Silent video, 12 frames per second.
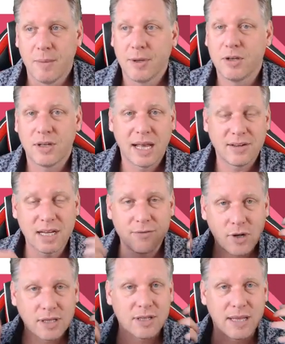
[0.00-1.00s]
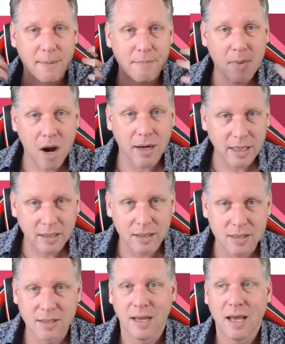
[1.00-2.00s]
because it hasn't even entered their
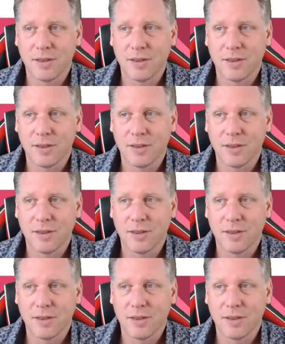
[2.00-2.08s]
mind